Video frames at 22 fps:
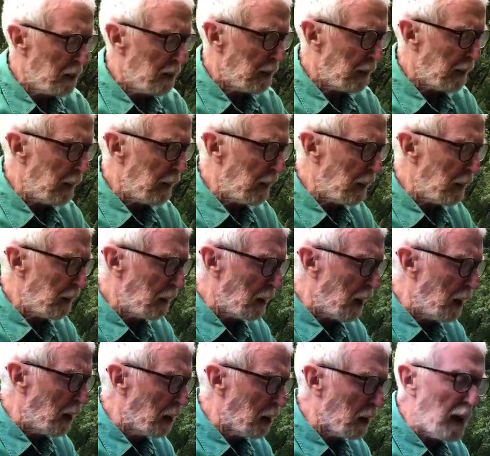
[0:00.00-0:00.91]
The
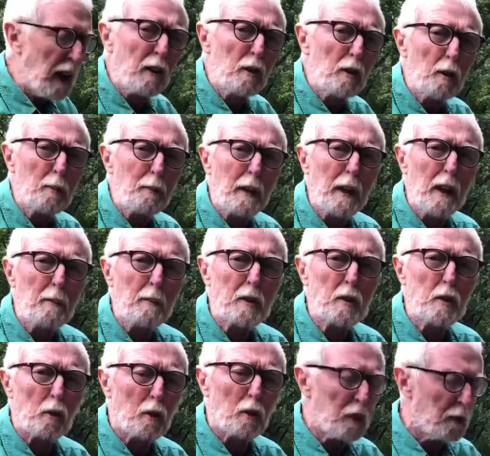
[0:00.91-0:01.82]
longer outer pair
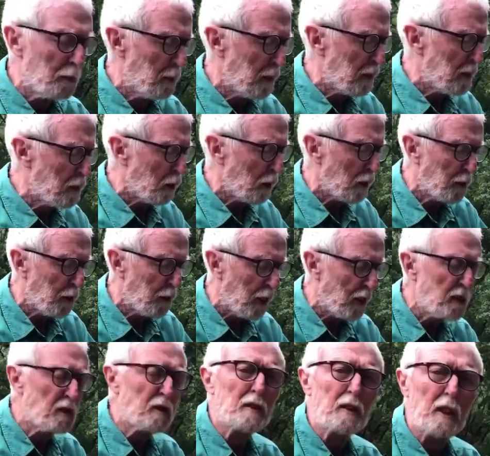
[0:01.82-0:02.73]
matures, matures
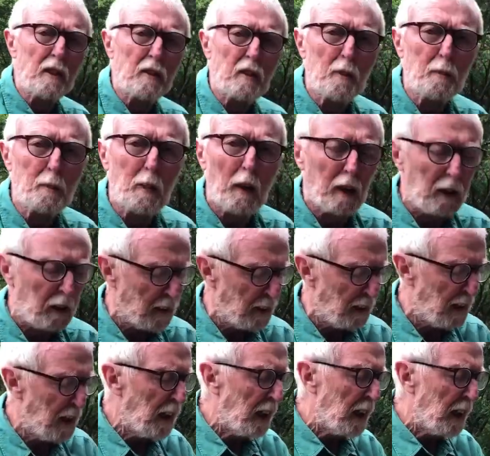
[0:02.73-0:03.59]
first, sheds its pollen,